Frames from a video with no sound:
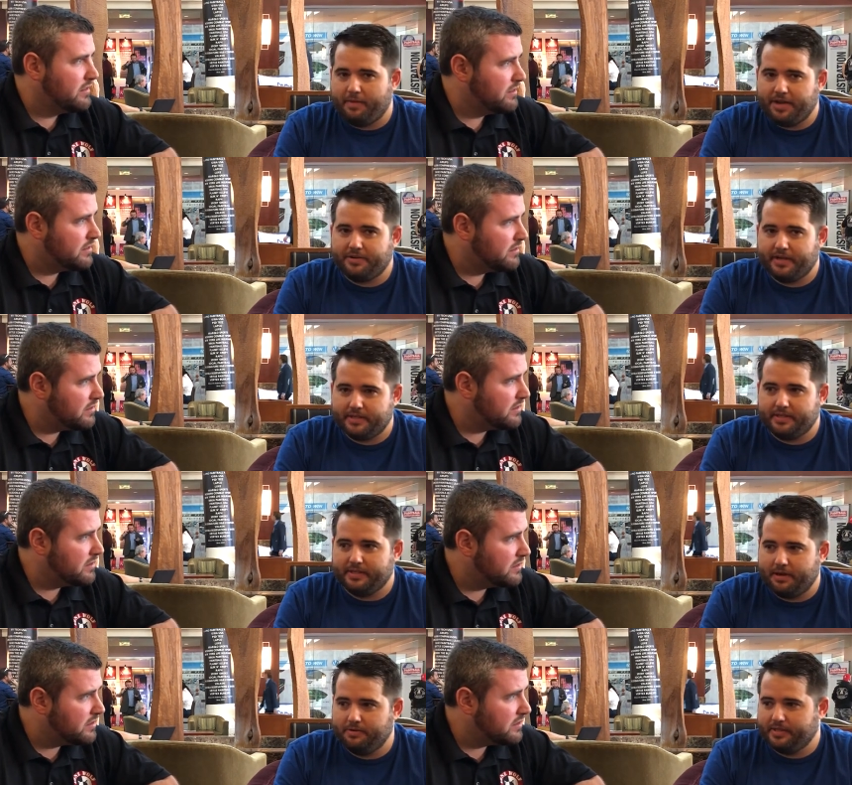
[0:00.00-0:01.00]
Speaker 1: the Matrix,
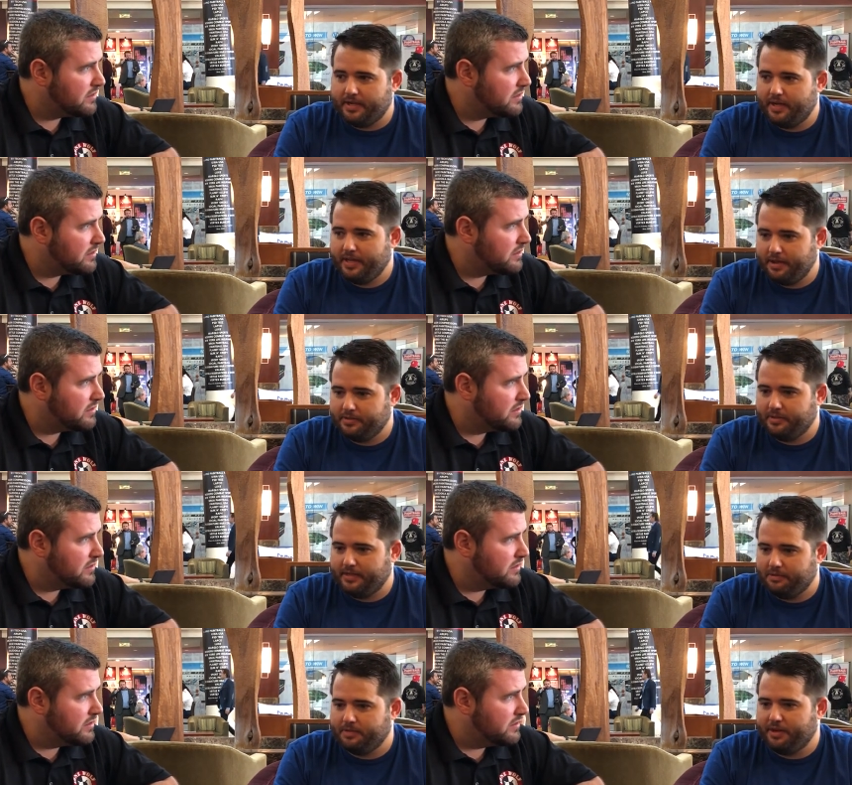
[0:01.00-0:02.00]
because that was uh, that was a,
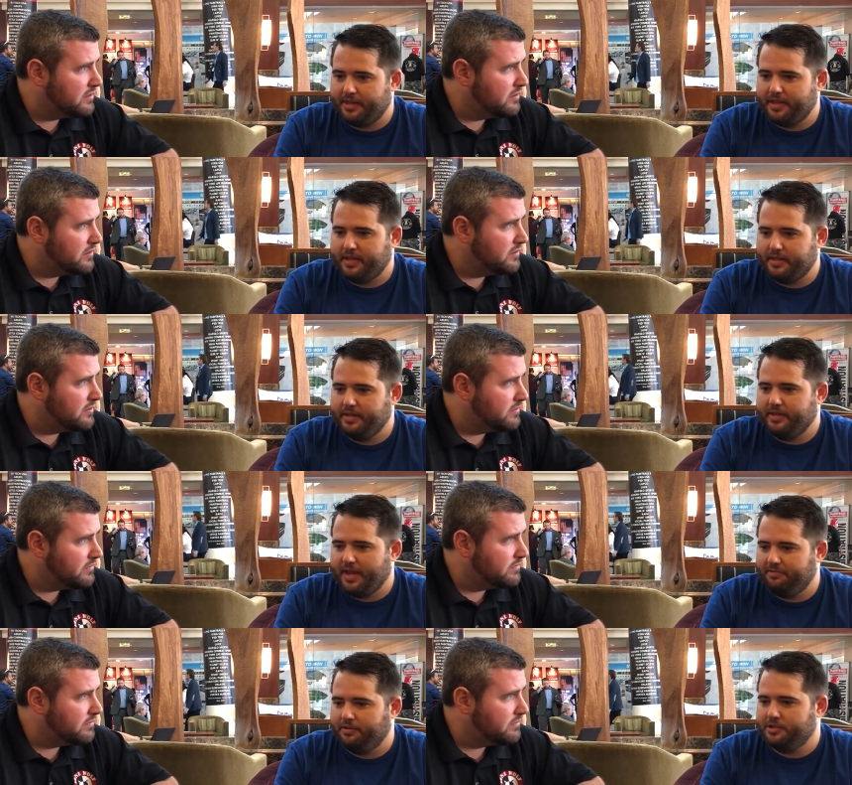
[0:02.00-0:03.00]
that was a big thing, and then
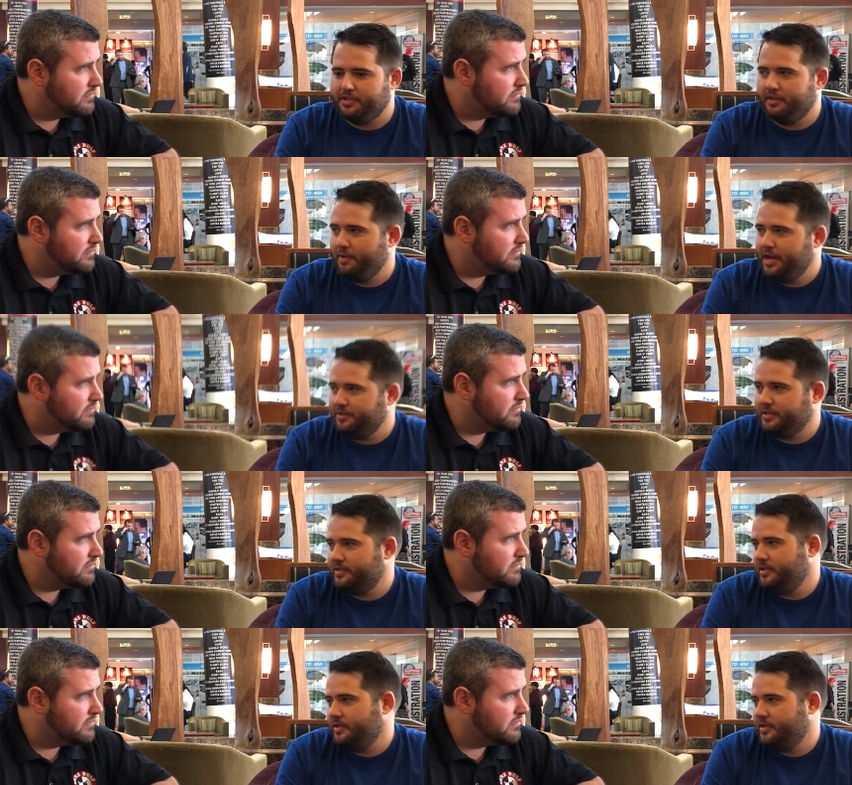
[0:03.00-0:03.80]
the evolution of the Matrix